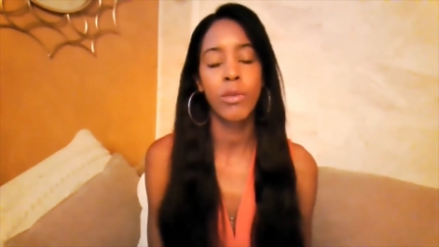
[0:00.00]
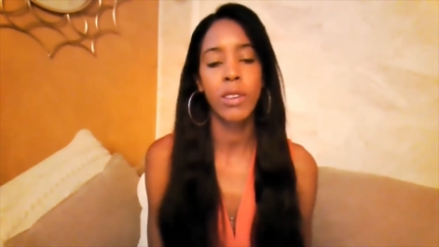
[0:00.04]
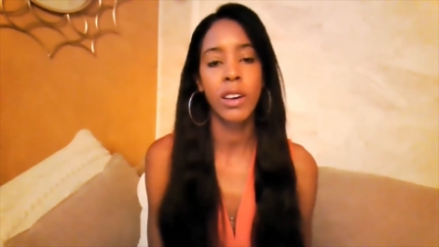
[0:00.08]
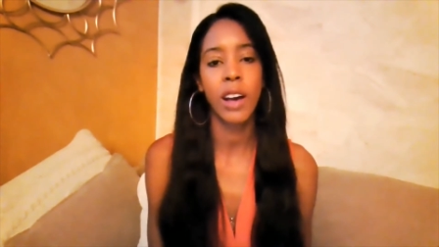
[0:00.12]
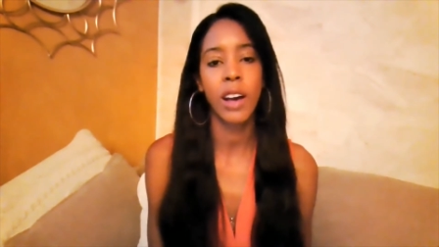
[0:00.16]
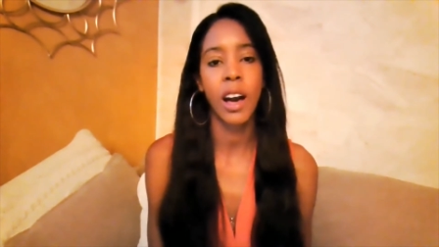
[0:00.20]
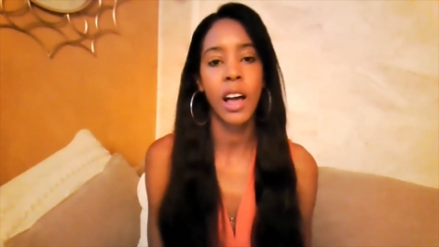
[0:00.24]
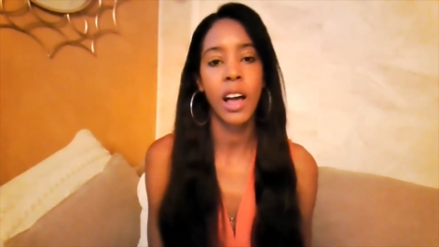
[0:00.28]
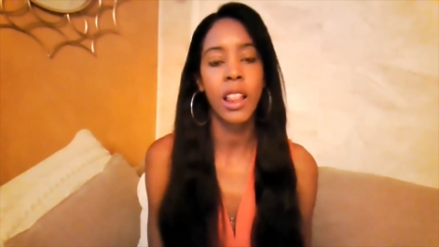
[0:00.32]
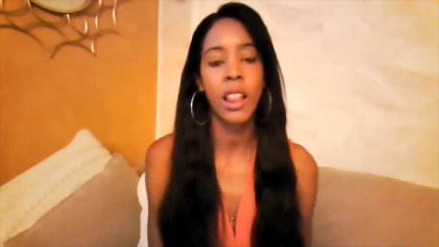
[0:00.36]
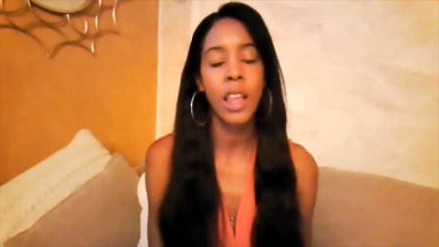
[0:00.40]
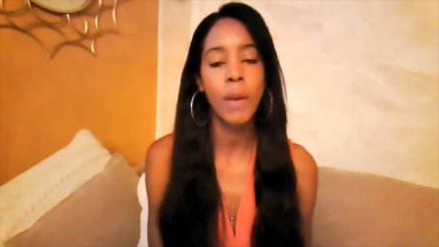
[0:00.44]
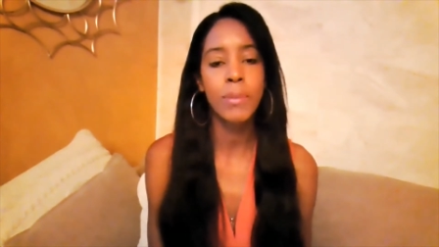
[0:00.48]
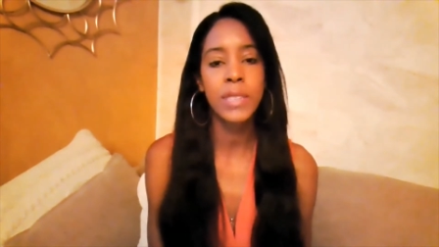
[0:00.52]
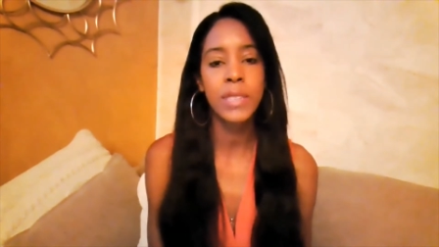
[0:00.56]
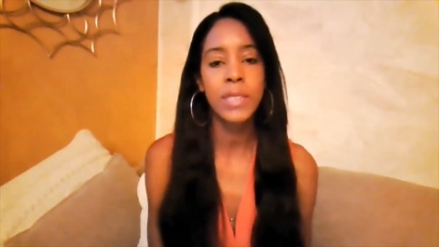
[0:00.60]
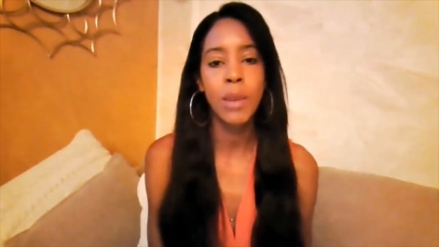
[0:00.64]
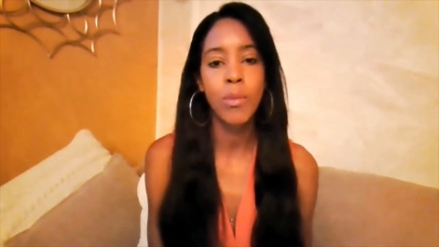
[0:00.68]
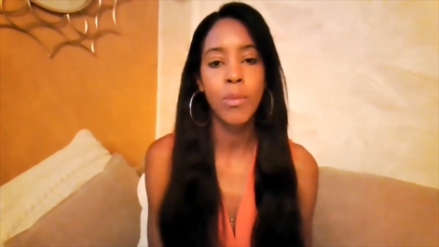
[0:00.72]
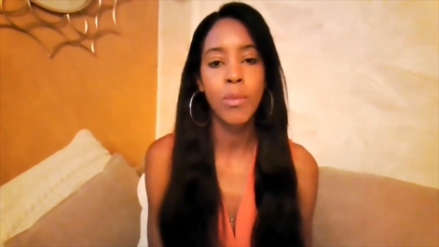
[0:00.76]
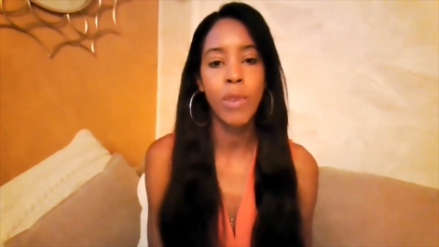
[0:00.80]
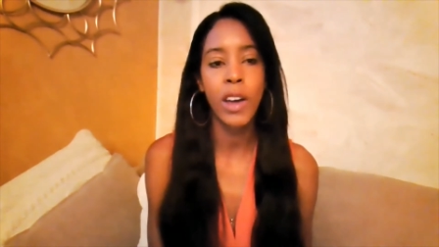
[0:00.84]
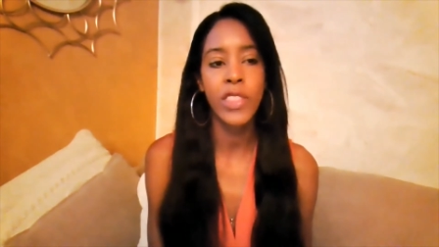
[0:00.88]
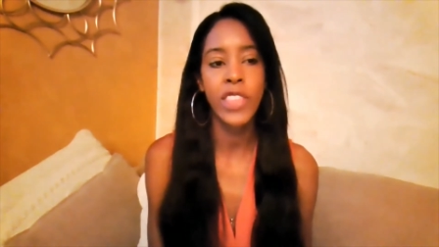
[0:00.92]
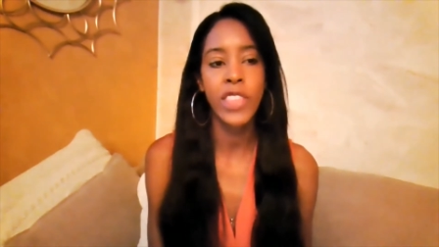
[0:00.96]
call up
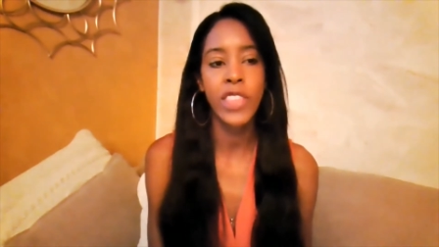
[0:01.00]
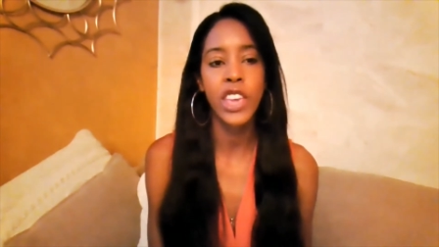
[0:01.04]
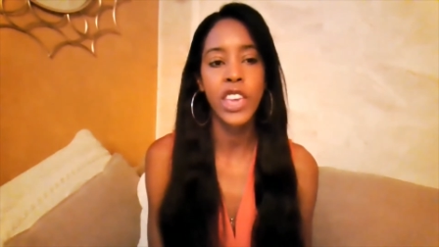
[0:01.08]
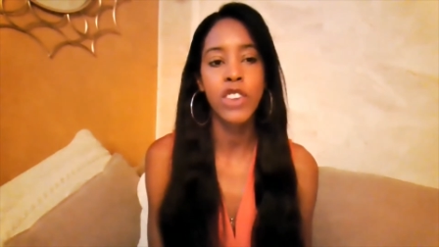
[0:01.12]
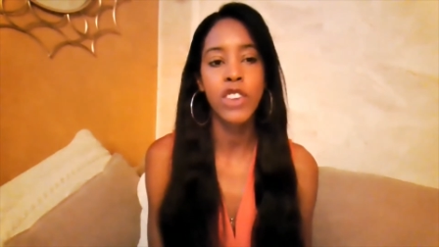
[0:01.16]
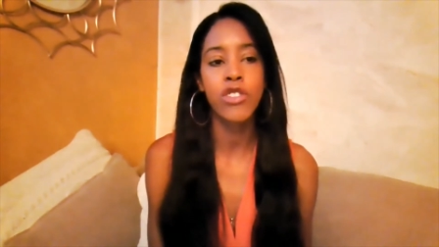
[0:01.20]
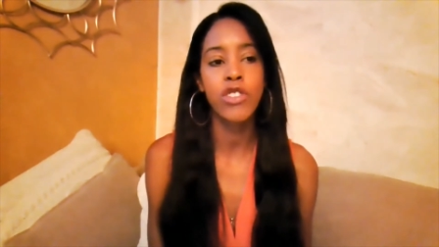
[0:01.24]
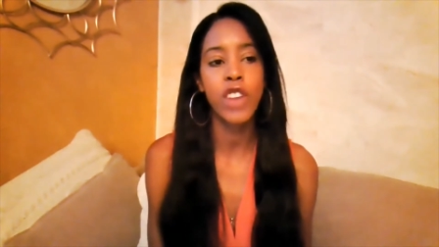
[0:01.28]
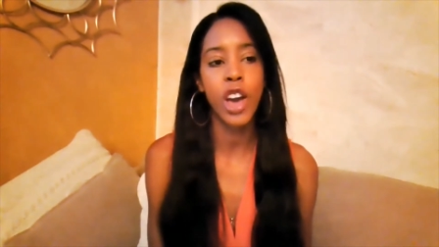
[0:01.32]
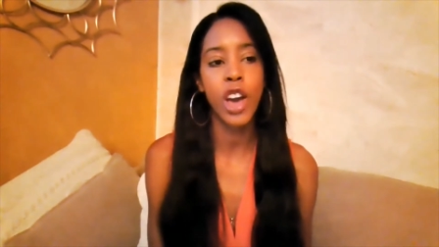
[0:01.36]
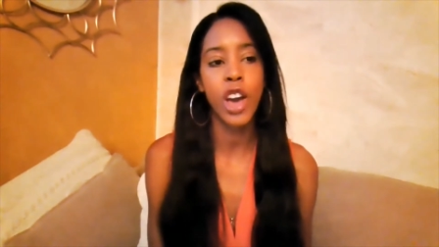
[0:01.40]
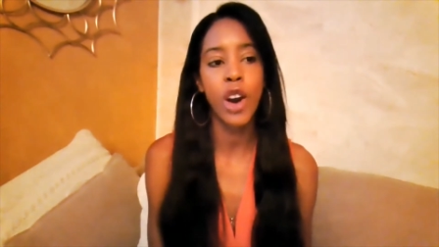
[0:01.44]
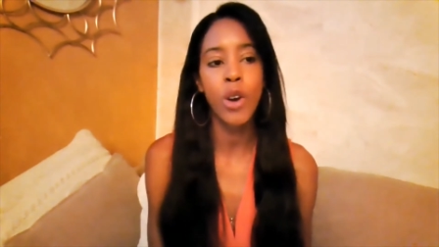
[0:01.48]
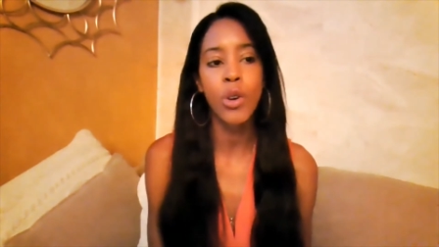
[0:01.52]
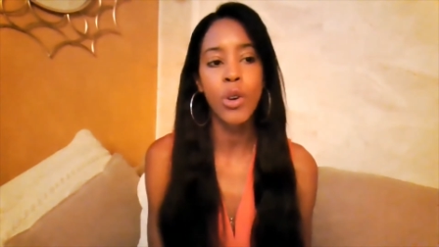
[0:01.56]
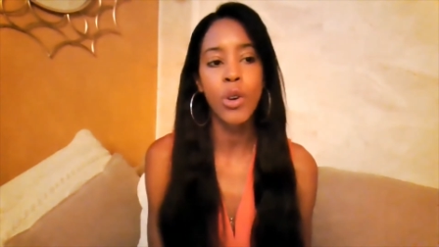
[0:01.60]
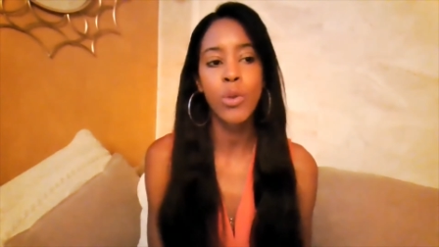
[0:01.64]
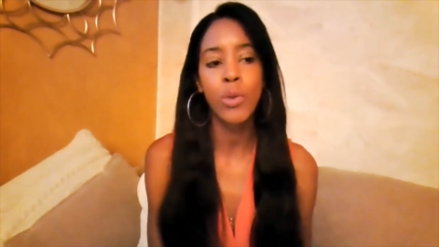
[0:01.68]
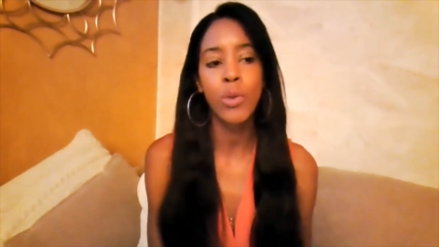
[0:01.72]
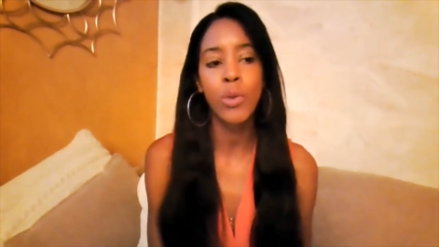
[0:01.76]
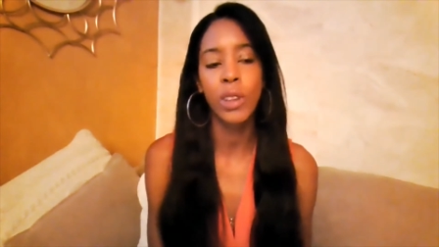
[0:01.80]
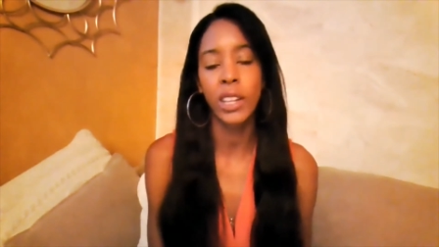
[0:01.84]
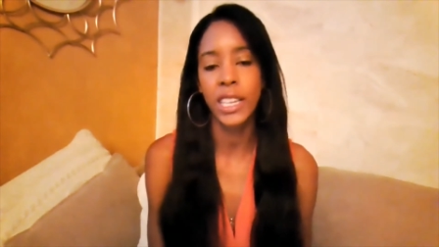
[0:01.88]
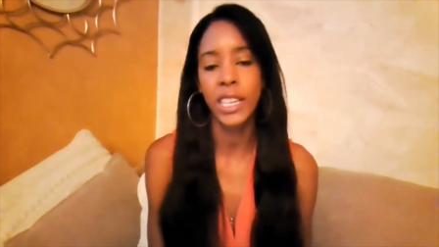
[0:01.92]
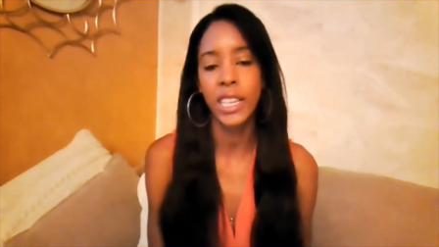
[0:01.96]
someone that you know
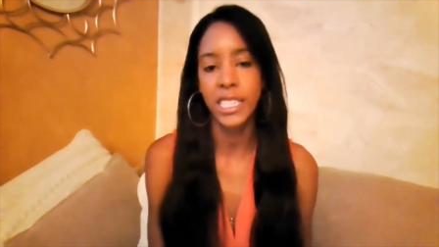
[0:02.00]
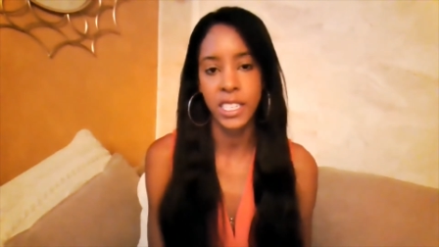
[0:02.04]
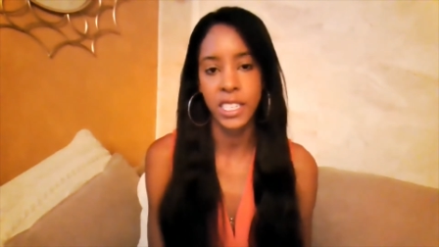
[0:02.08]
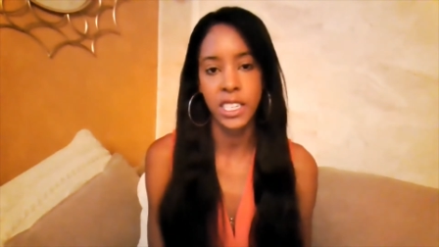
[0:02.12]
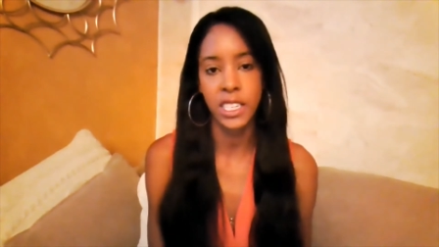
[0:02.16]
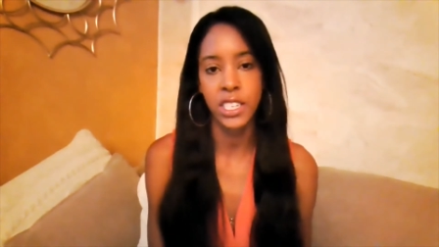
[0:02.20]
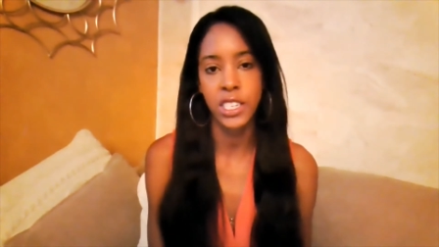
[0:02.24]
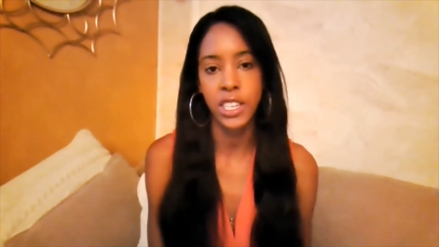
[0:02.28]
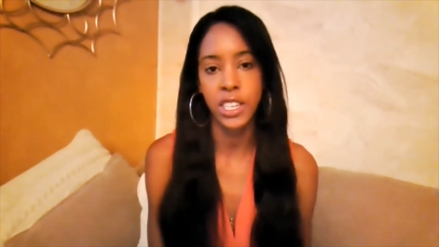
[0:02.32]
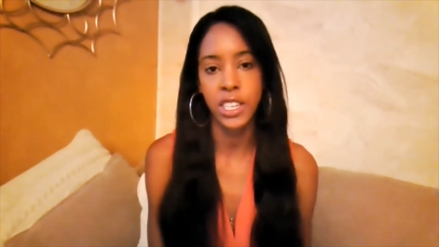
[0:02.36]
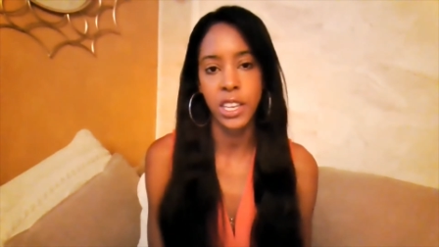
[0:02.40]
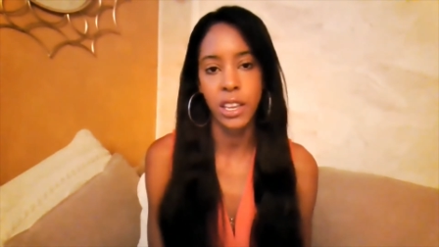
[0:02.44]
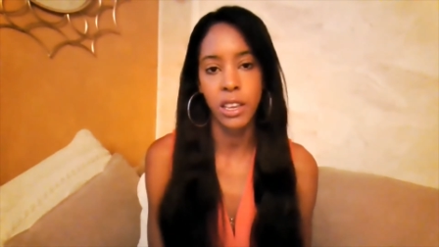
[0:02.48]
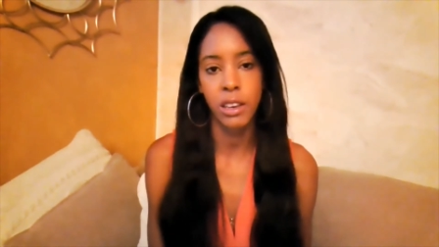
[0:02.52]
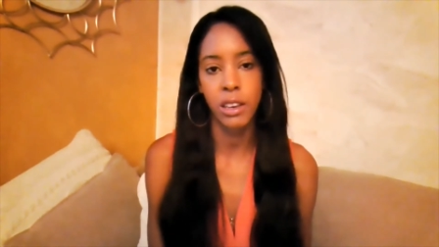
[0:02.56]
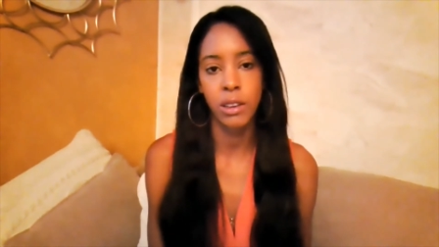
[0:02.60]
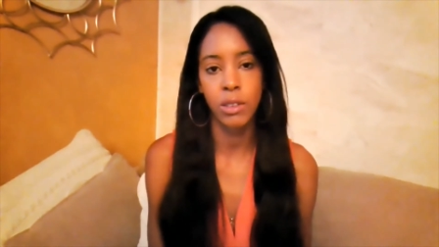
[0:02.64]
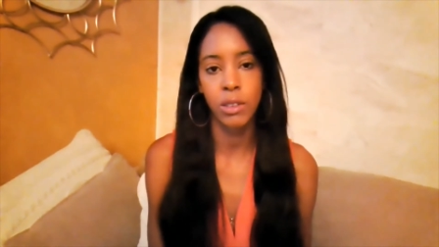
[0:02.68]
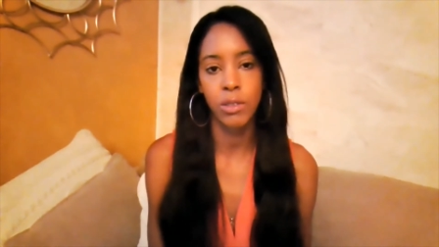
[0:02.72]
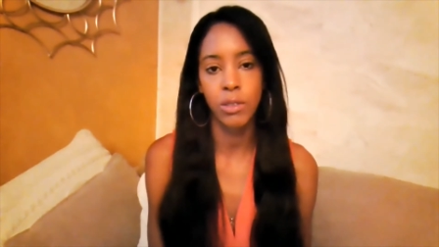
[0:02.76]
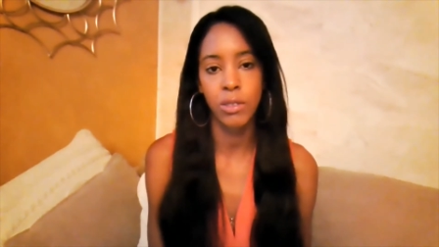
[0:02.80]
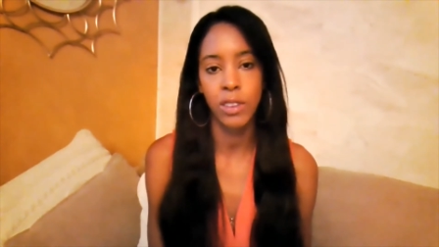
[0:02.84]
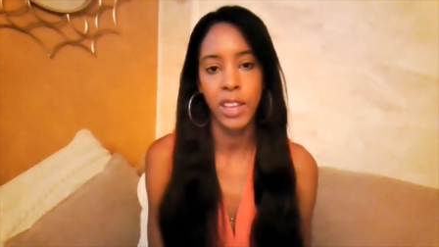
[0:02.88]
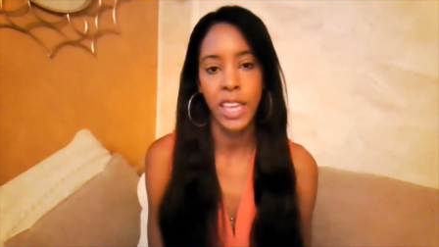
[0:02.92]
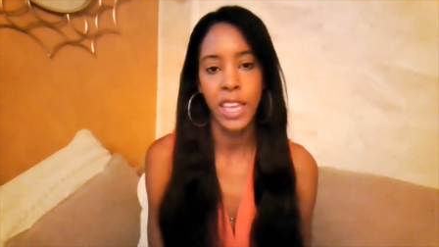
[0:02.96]
who will listen to
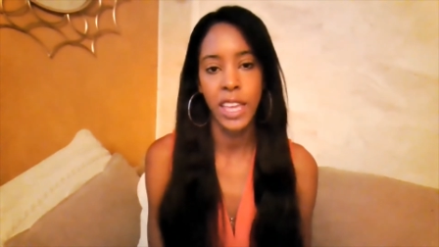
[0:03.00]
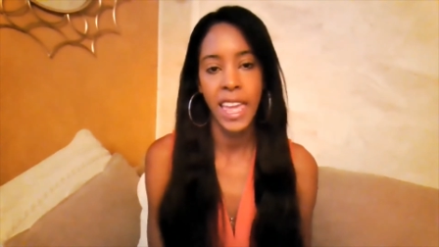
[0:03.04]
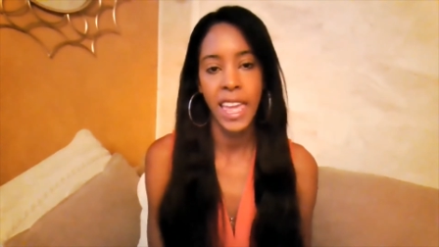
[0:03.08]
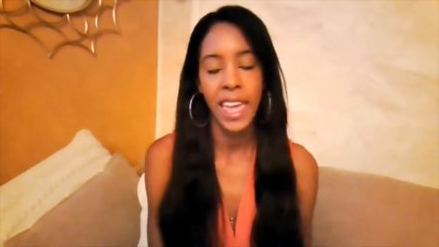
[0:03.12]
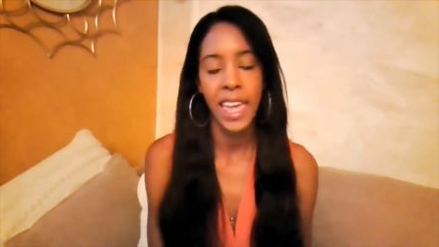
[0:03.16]
you